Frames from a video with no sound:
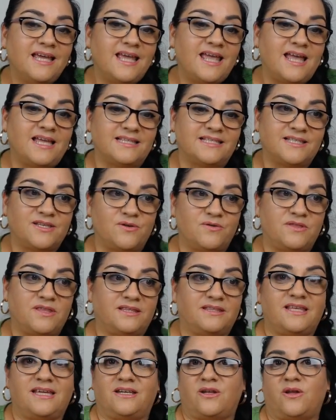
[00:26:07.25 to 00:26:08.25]
and so
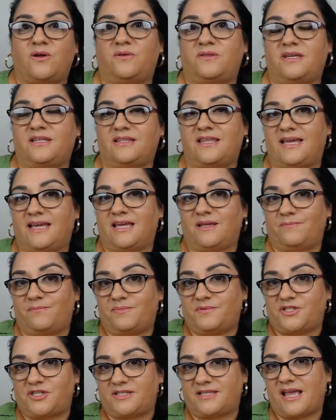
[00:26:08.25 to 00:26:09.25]
that they know that they can
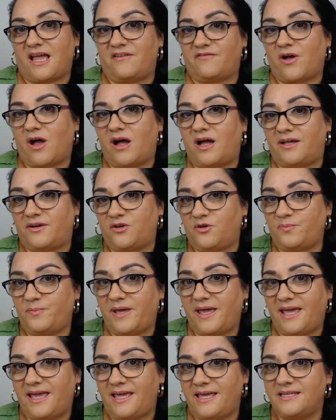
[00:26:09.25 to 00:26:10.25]
just have auto
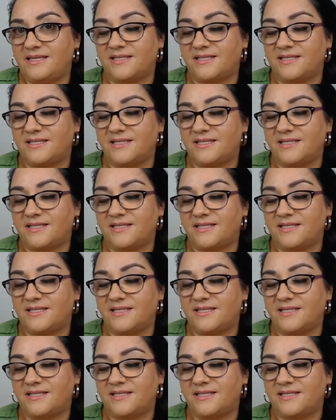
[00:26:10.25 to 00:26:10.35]
pay.